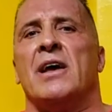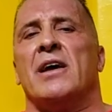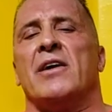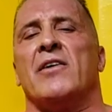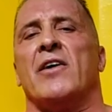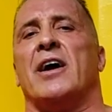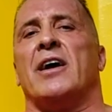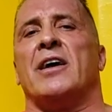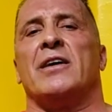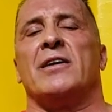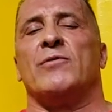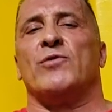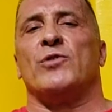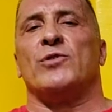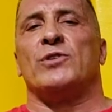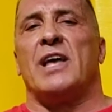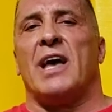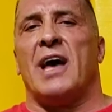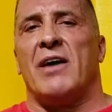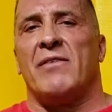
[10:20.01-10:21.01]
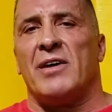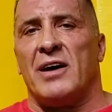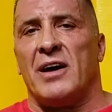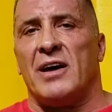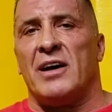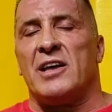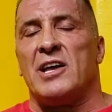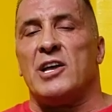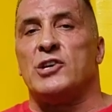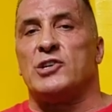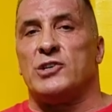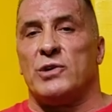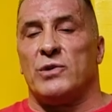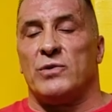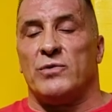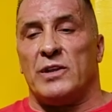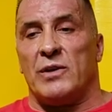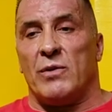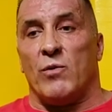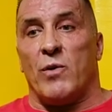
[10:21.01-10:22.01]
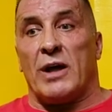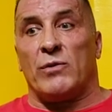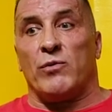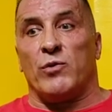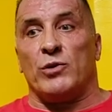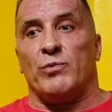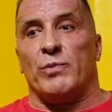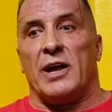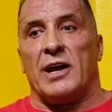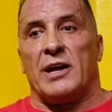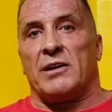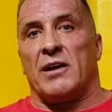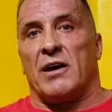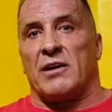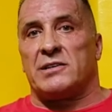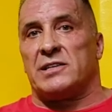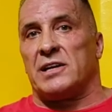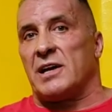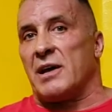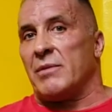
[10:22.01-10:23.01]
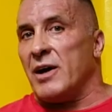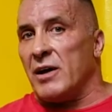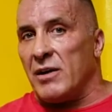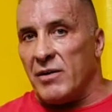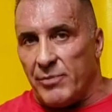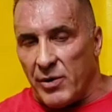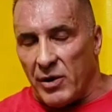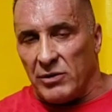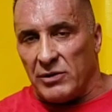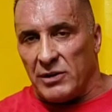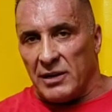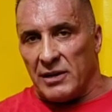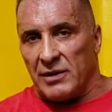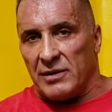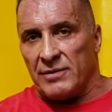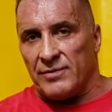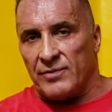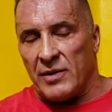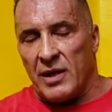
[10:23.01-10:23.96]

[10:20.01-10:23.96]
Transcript: right, would have an issue with what would be a toxic amount of protein.